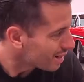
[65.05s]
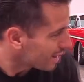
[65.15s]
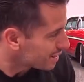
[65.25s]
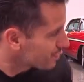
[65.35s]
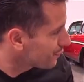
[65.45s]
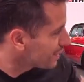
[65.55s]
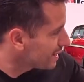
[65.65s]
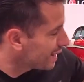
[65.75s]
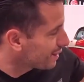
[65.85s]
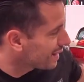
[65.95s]
I drifted
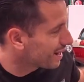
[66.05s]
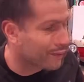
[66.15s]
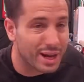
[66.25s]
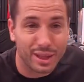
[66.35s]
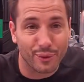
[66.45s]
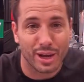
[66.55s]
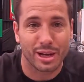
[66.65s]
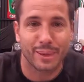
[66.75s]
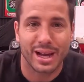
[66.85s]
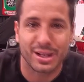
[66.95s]
that thing around the
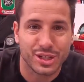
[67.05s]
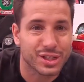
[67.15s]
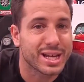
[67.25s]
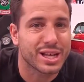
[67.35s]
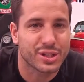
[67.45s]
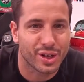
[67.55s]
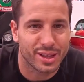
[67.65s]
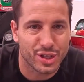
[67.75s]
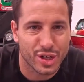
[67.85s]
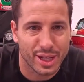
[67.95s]
roundabout just outside
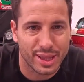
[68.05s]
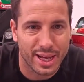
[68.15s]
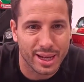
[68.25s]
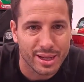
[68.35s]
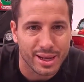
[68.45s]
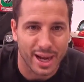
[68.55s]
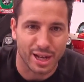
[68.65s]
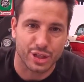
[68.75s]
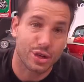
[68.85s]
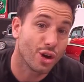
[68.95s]
the shed there, and
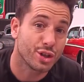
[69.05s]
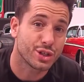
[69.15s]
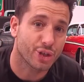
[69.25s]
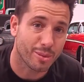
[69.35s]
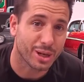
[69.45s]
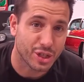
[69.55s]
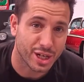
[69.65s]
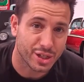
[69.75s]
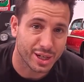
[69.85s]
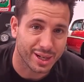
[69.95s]
it turns so much
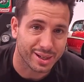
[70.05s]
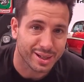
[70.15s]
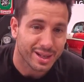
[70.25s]
easier.